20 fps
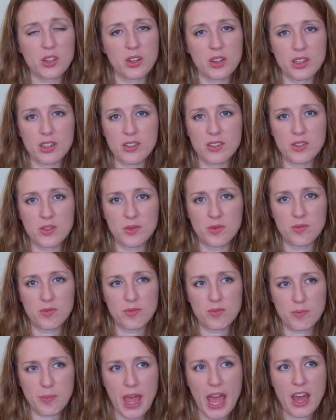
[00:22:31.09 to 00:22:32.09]
It's a good
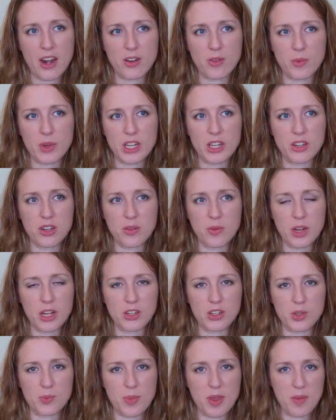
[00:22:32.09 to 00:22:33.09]
pattern
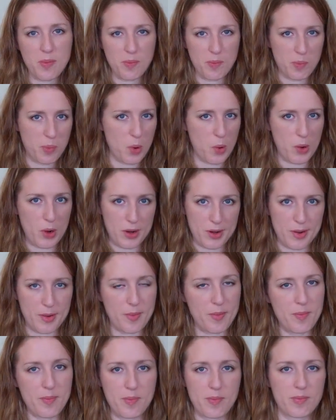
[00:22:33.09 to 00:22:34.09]
when you don't want to just be
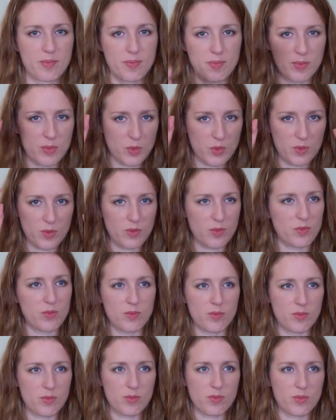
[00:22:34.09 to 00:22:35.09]
bored
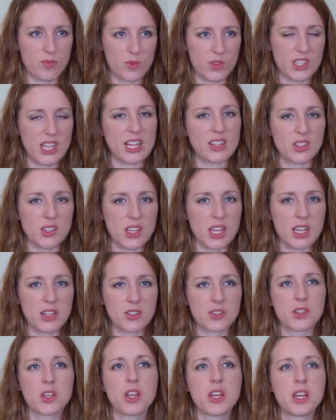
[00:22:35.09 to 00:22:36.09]

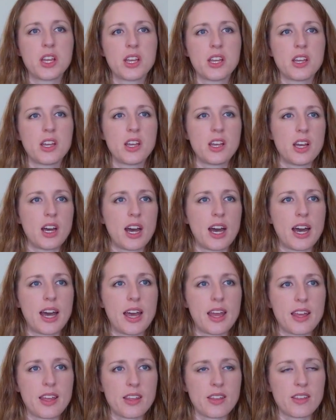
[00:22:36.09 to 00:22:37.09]
senseless.
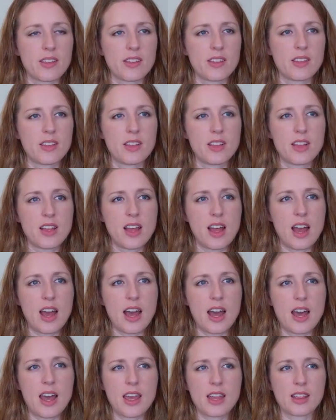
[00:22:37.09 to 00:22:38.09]
I
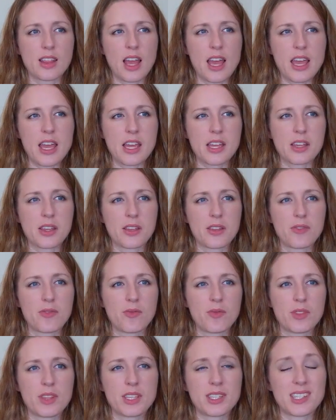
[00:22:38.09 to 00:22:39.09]

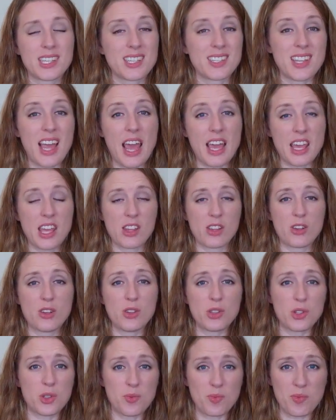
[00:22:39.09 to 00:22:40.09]
like the
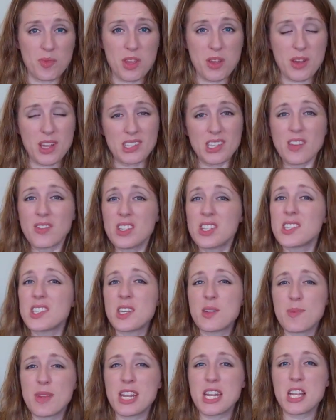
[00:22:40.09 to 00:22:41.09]
zigzagulars. You
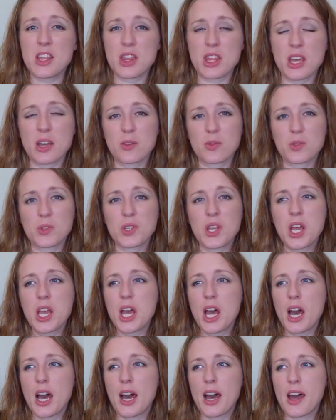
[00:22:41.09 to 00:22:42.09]
guys haven't seen me knit
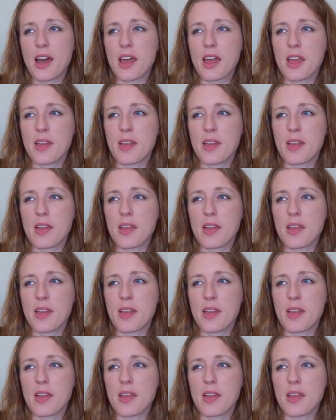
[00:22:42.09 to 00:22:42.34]
those.